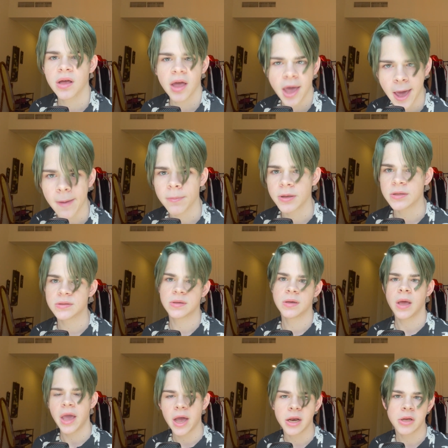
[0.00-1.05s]
happens
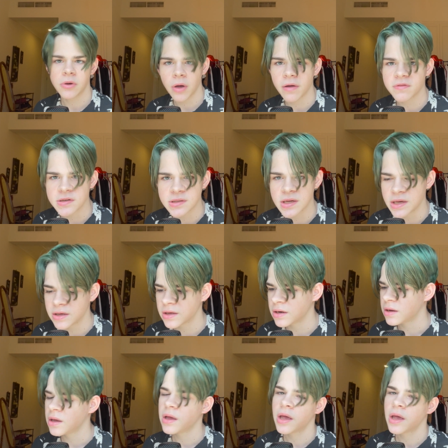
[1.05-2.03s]
and you have to take it.